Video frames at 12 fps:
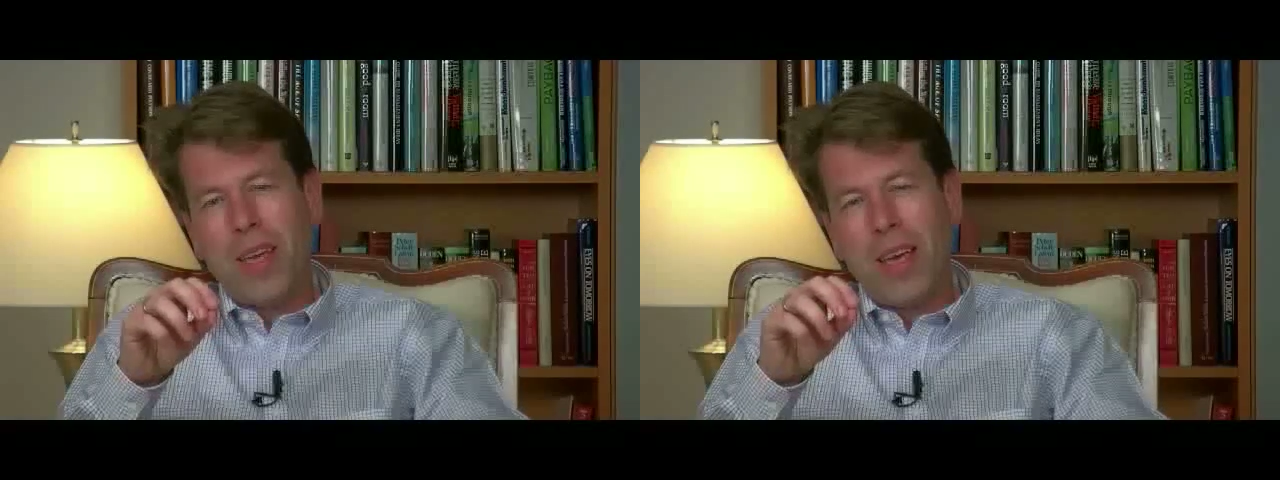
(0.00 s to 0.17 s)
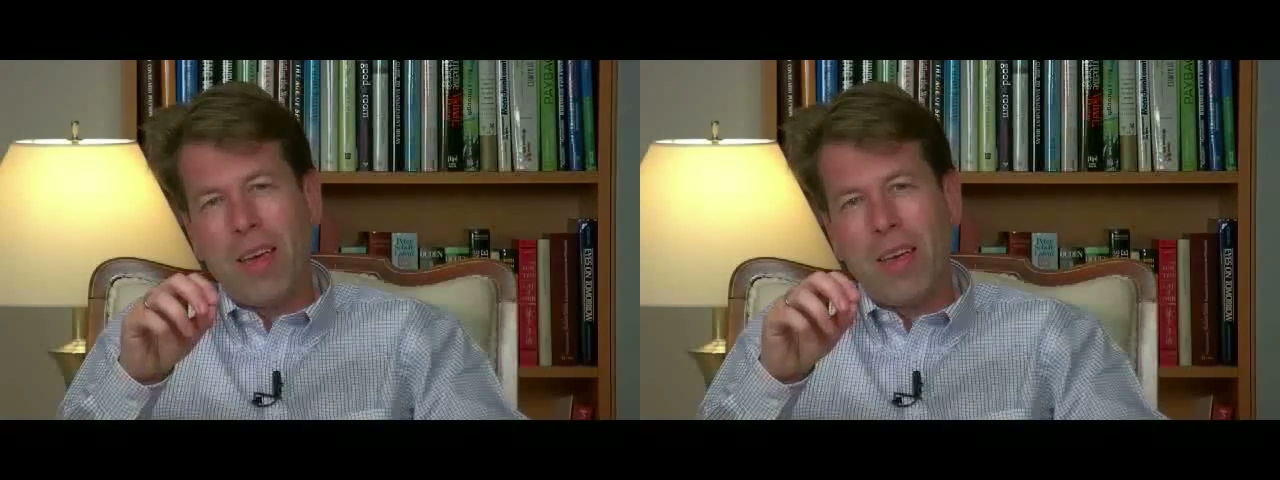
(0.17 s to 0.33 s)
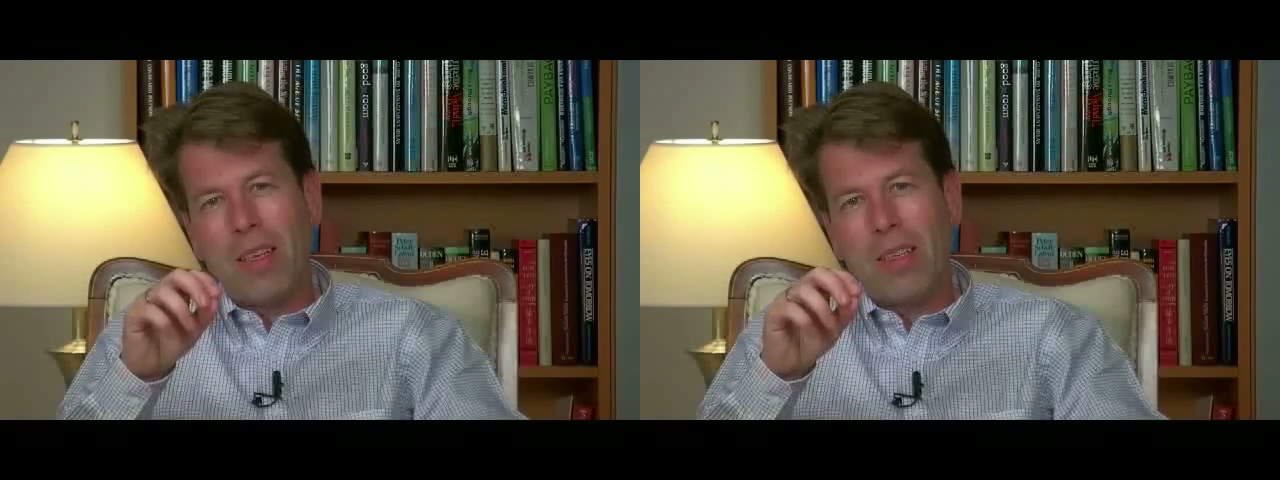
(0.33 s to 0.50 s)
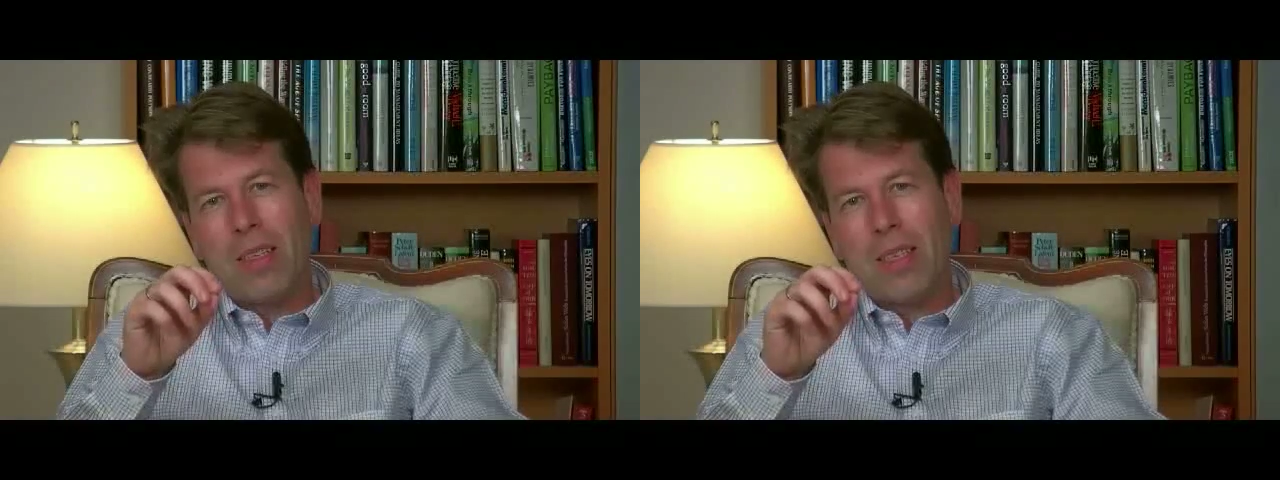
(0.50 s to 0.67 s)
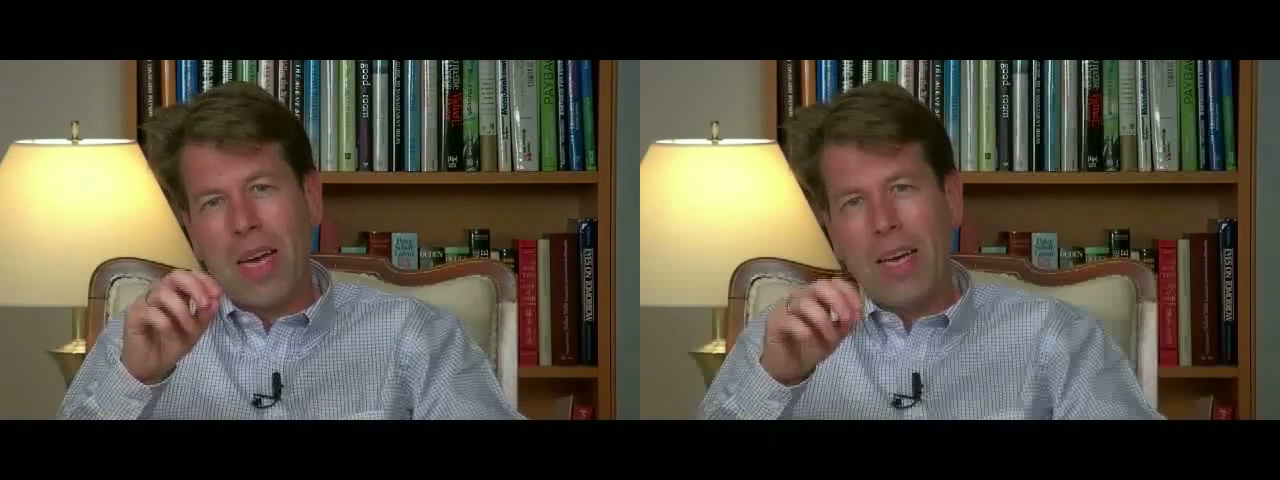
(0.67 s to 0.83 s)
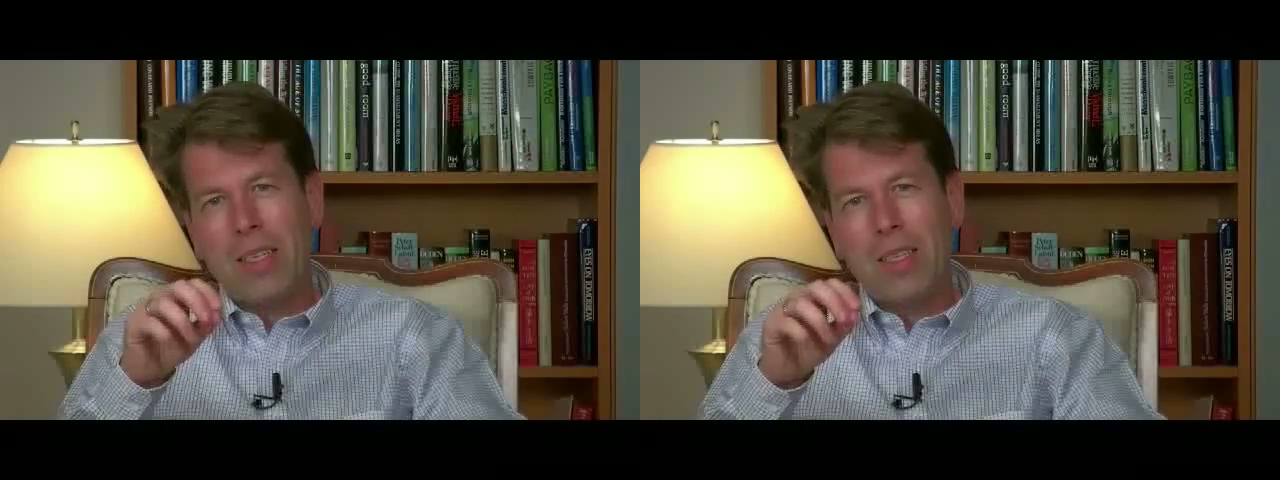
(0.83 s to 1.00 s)
the
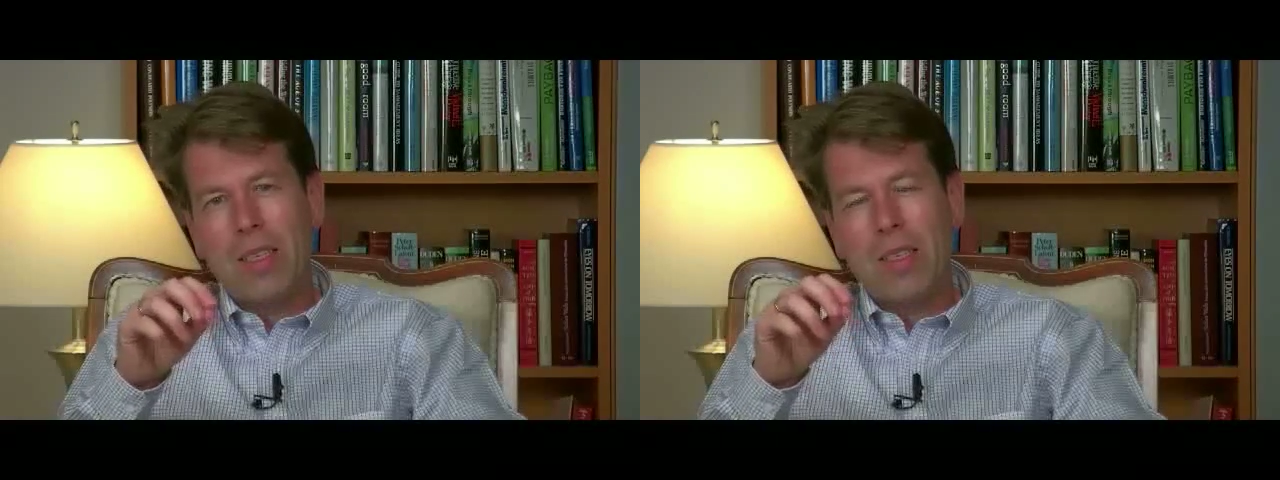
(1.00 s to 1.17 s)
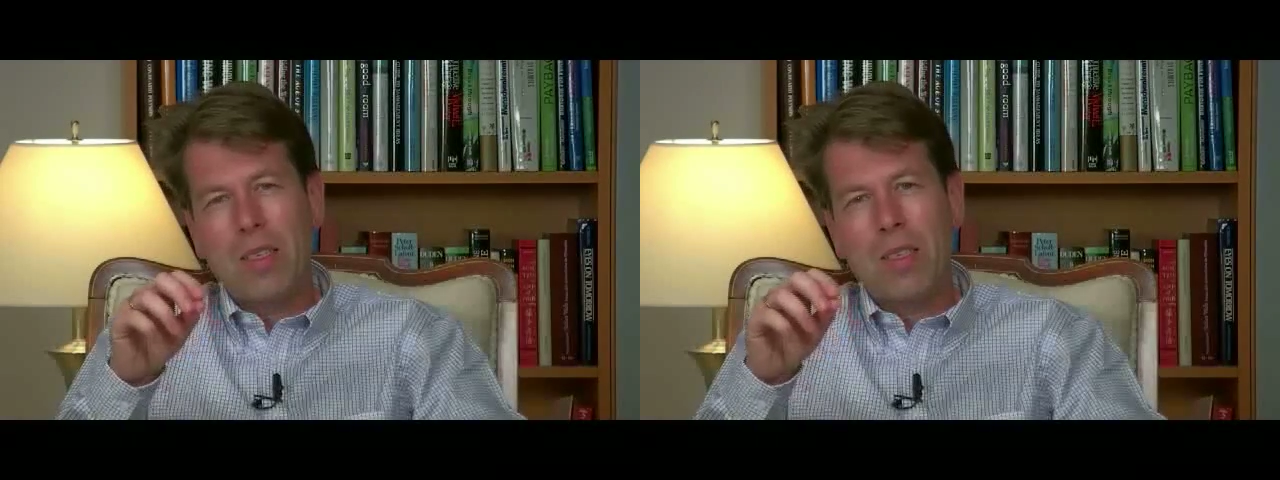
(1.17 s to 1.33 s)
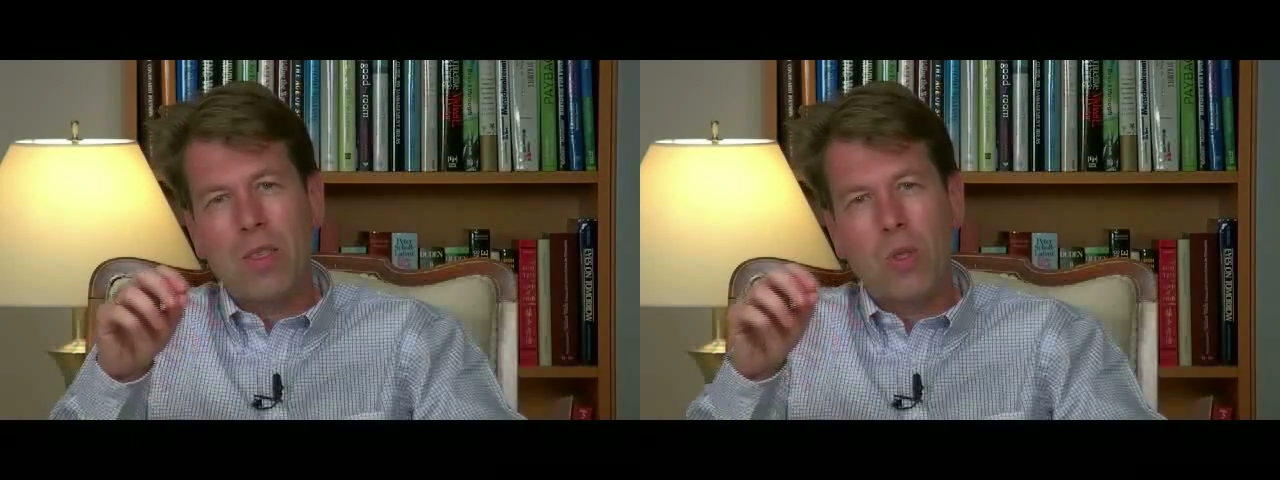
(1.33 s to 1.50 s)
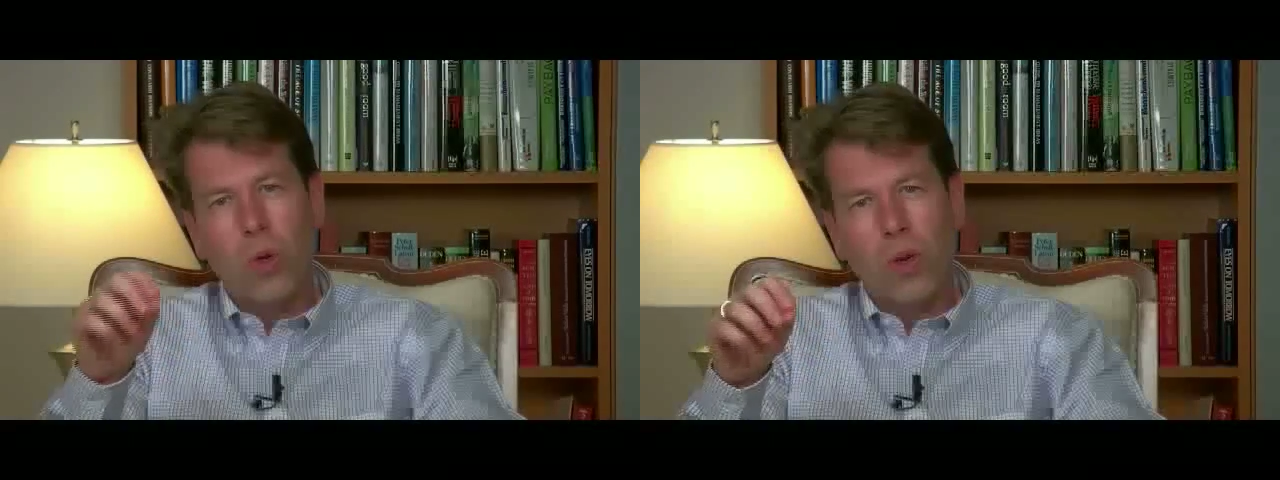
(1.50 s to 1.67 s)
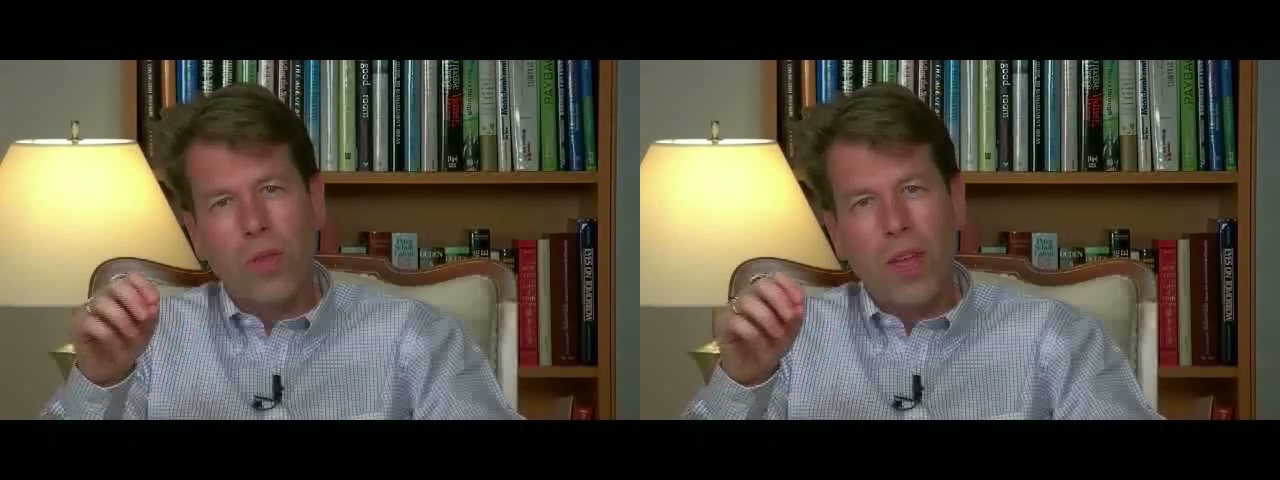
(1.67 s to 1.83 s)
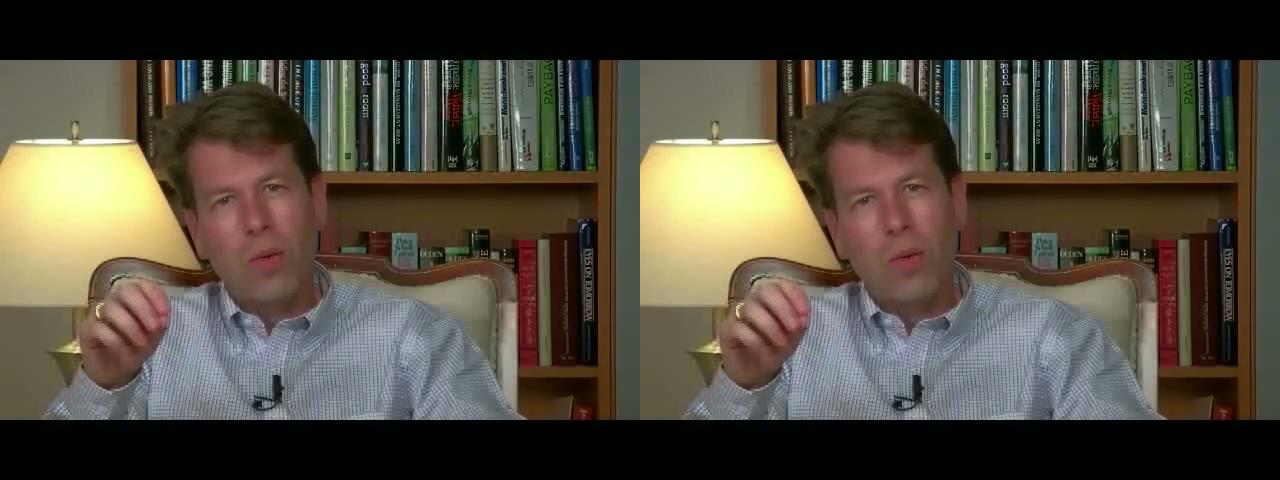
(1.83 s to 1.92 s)
scientists took